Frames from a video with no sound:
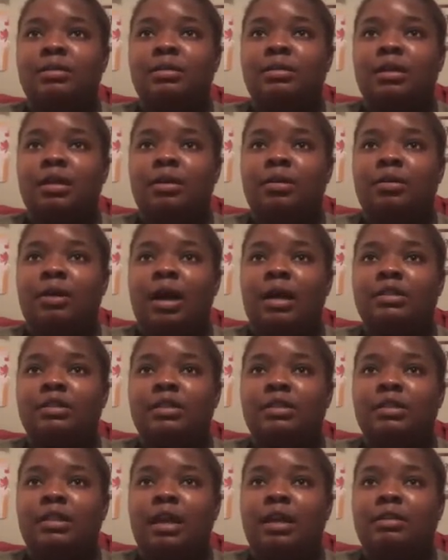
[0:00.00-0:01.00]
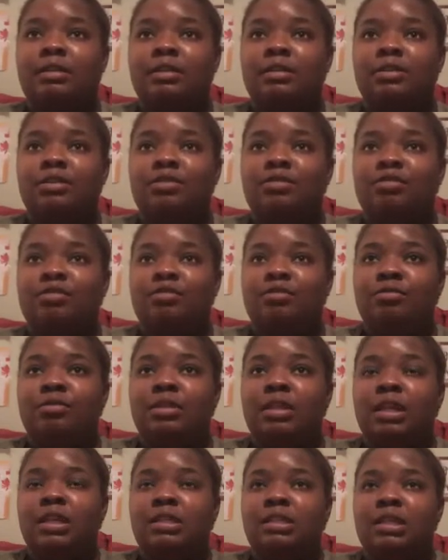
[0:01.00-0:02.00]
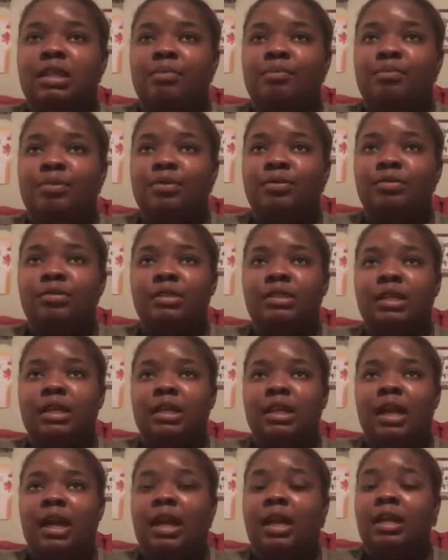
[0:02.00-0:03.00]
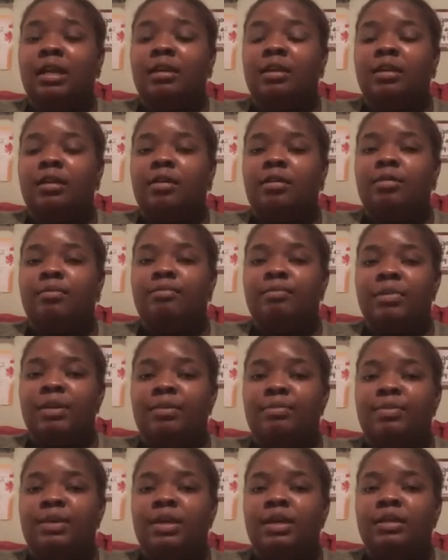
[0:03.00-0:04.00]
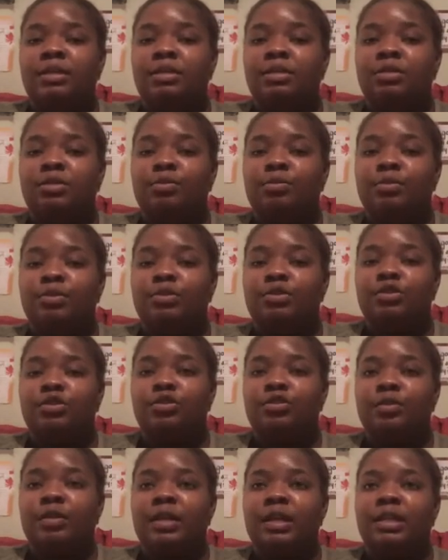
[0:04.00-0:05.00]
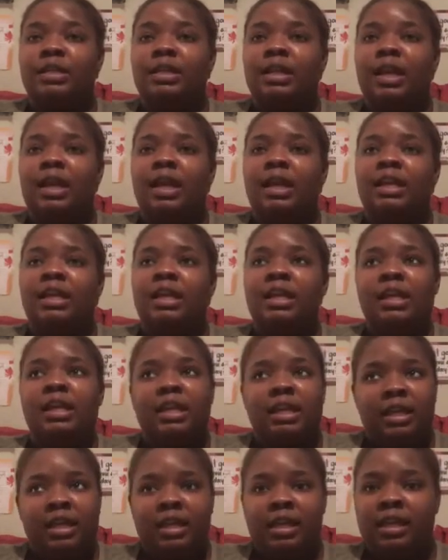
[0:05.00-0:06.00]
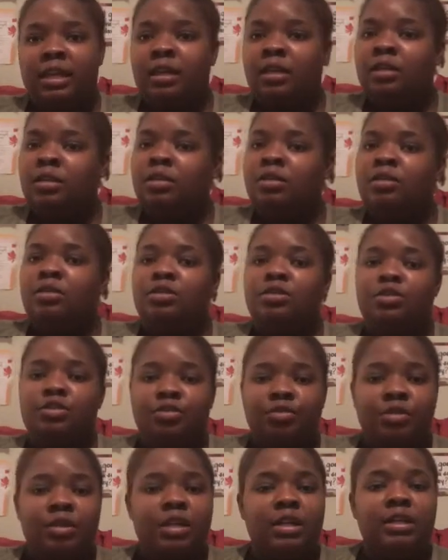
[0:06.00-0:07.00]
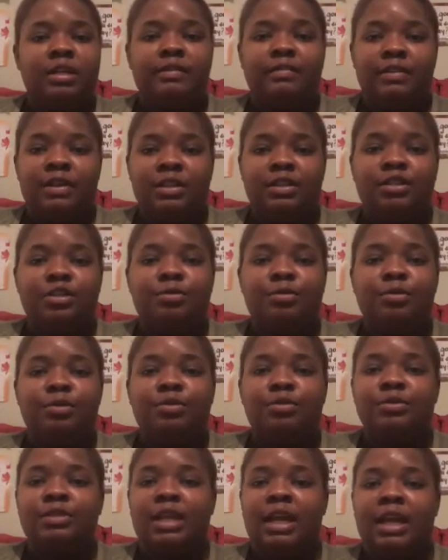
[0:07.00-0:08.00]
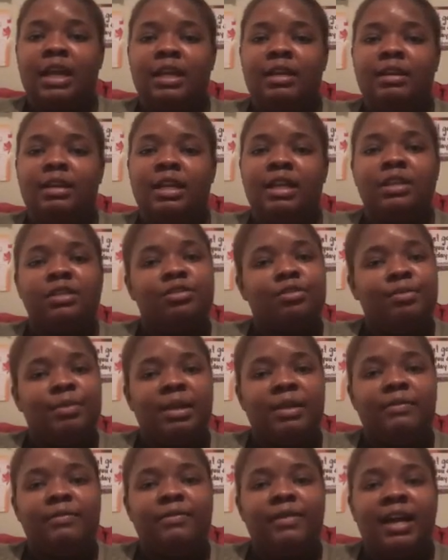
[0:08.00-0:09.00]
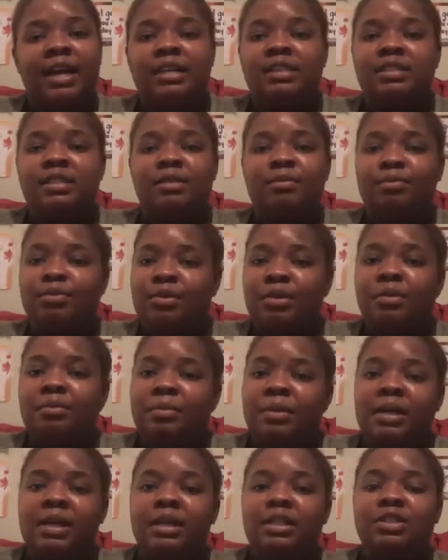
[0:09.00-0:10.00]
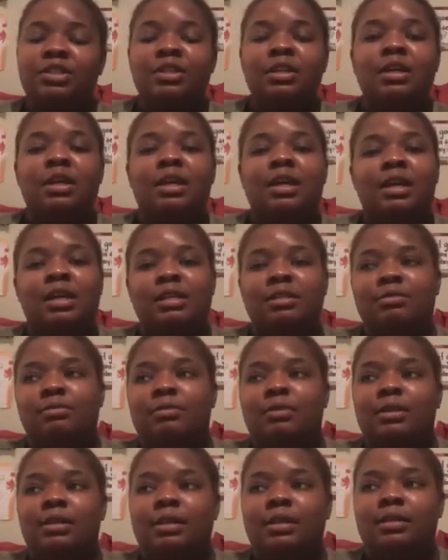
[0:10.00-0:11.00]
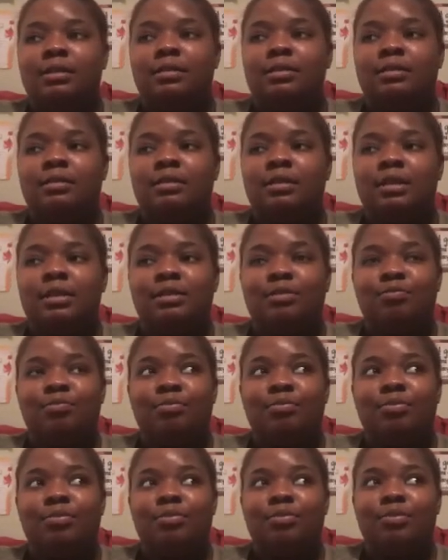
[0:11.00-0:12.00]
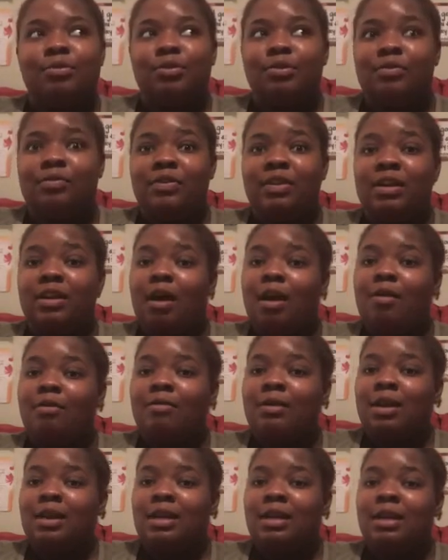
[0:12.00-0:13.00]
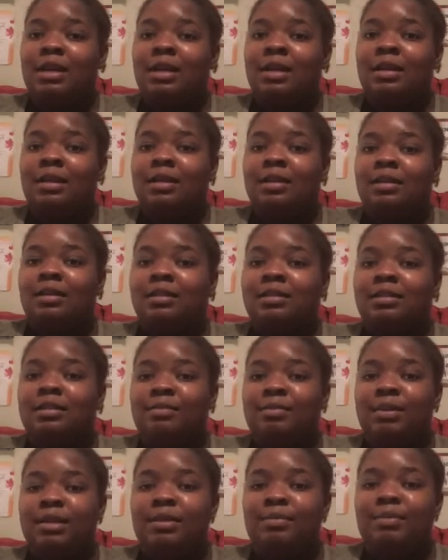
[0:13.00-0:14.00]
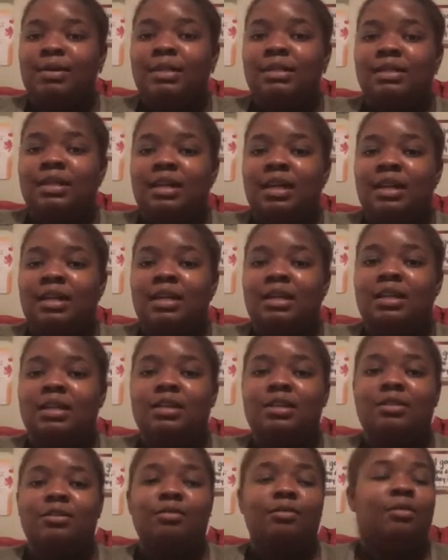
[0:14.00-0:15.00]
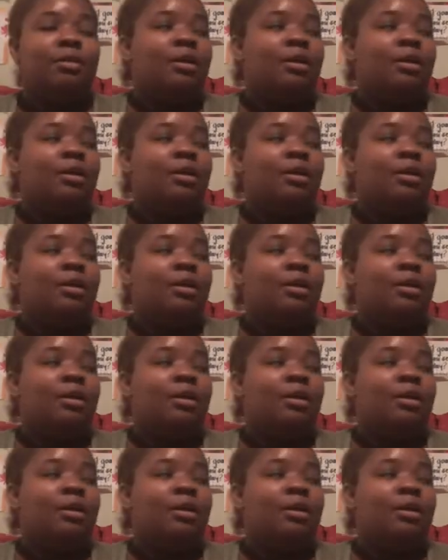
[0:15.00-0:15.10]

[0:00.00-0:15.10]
So I just have to do things that boost it. And me being super strict and eating strictly vegetables and intermittent fasting pretty much is what is proving already to be the best thing I need to do.